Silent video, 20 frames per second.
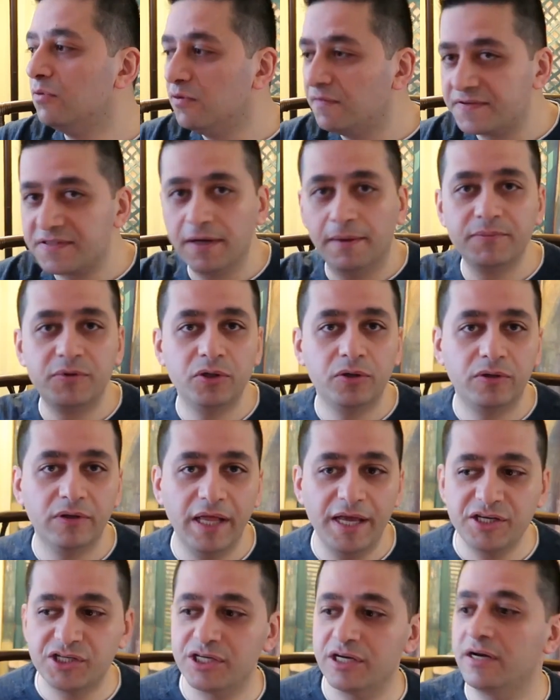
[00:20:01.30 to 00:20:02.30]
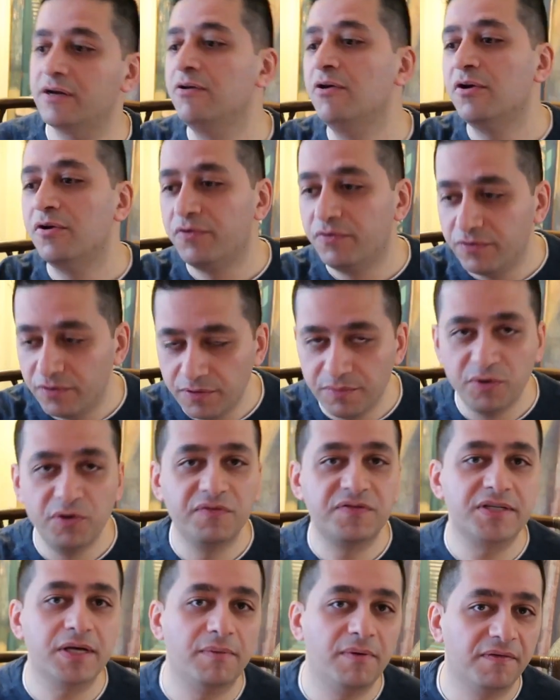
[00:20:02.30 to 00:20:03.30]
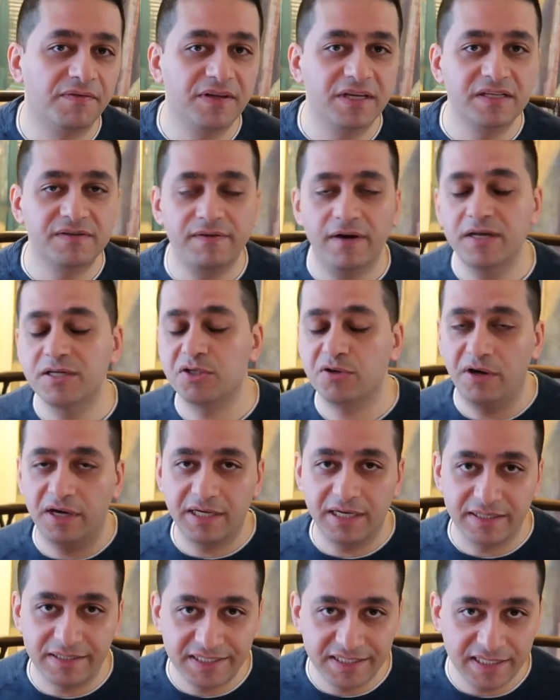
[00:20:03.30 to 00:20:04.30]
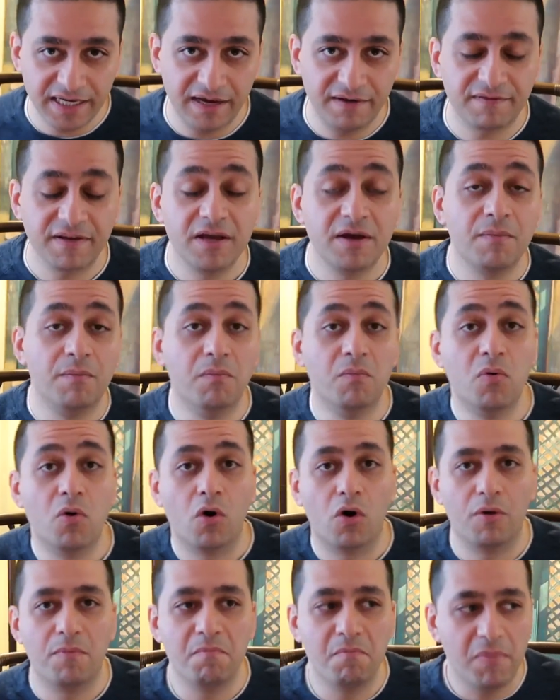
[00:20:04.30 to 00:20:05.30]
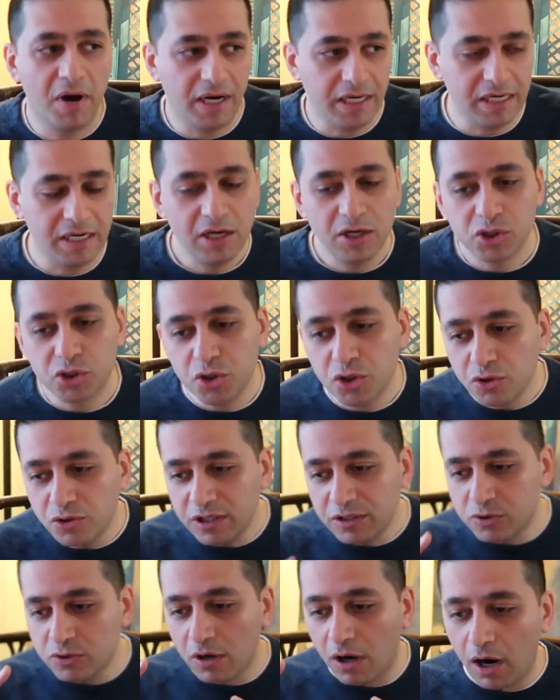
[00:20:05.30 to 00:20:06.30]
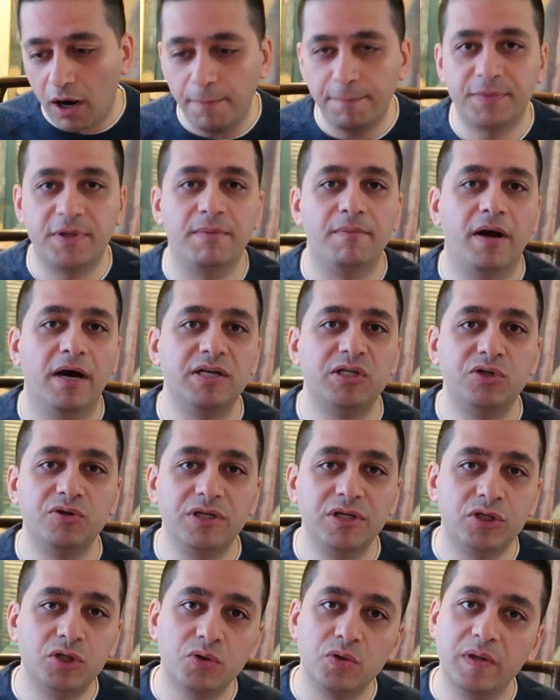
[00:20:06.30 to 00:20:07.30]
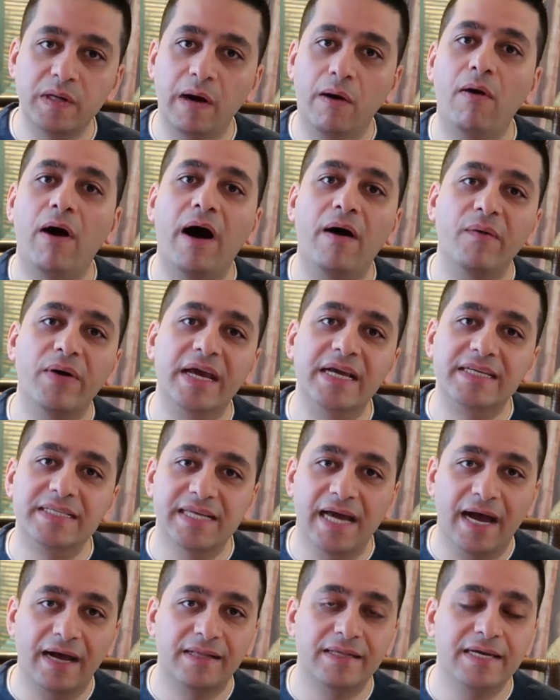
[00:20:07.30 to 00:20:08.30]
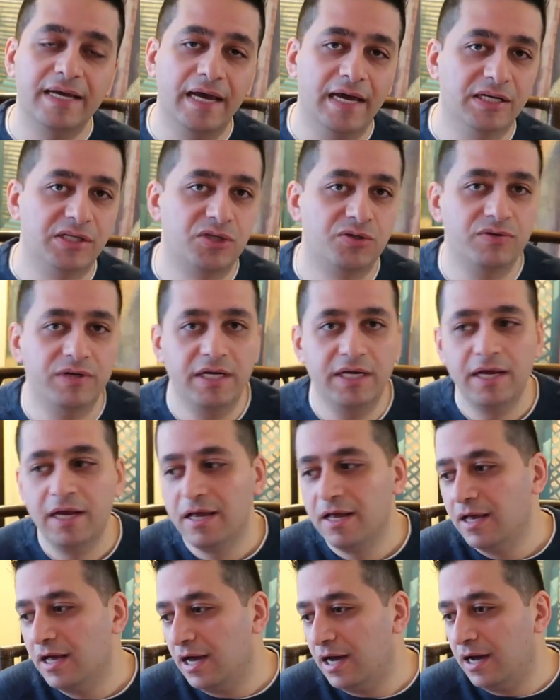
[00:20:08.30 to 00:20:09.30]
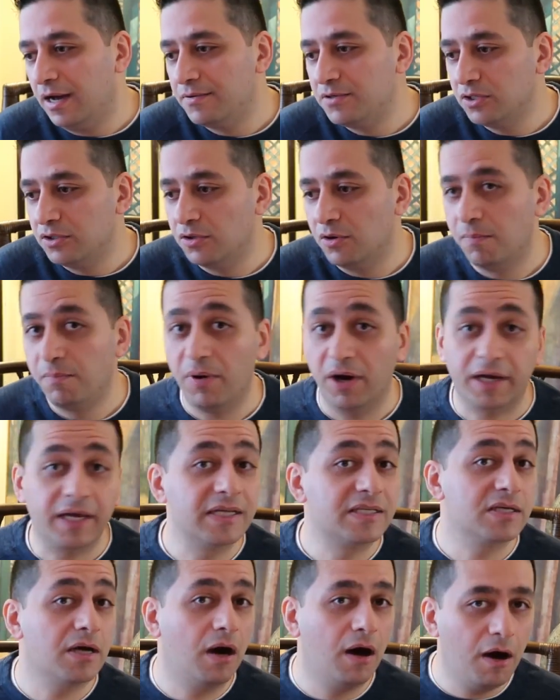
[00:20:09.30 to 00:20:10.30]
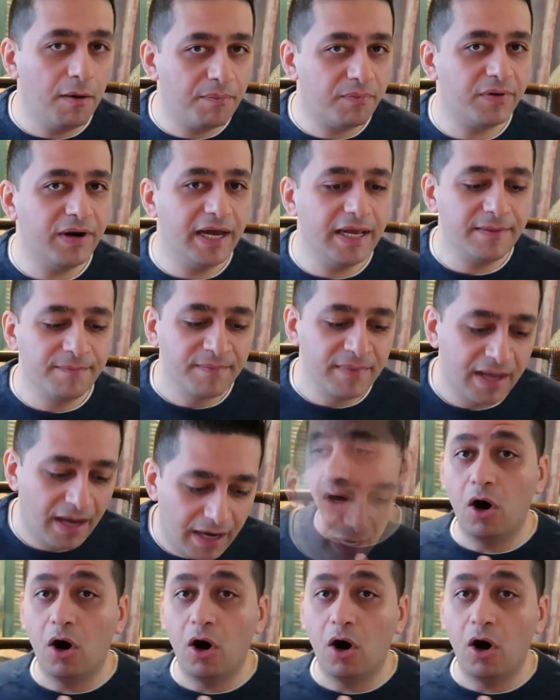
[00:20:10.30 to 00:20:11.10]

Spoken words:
move some to Glacier, remove some of these files so I can save more money. So you need to optimize, you need to know how exactly S3 buckets operate.